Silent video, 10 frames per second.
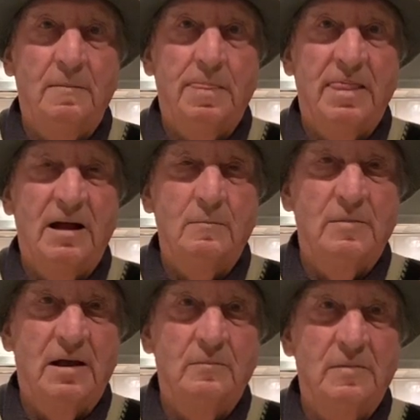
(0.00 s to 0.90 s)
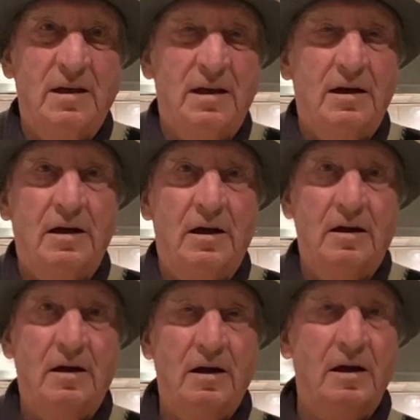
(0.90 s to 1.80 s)
Crikey.
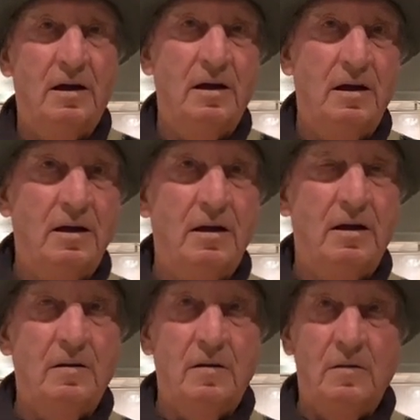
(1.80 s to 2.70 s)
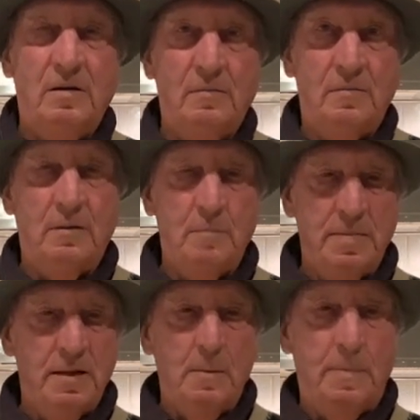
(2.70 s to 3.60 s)
Okay, well, before we go
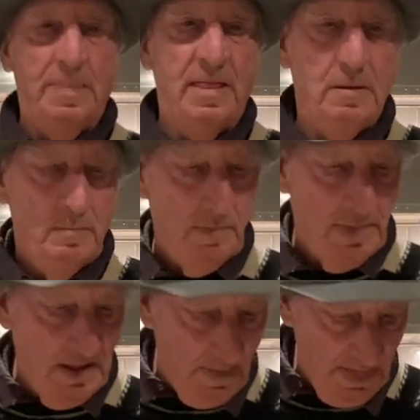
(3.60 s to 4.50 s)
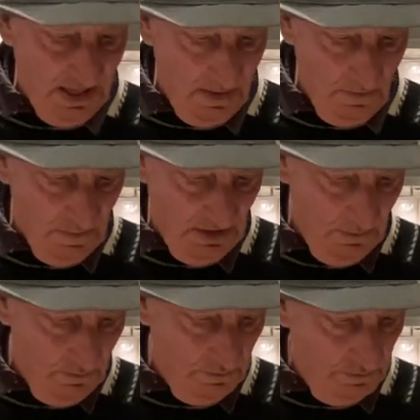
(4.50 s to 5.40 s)
on to the
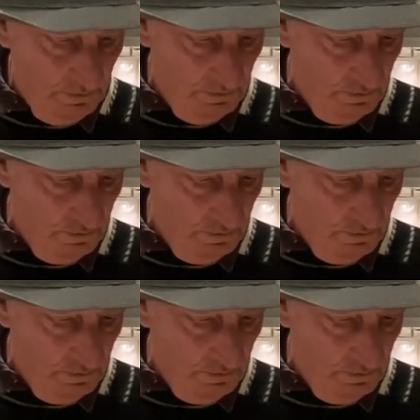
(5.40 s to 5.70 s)
piano in a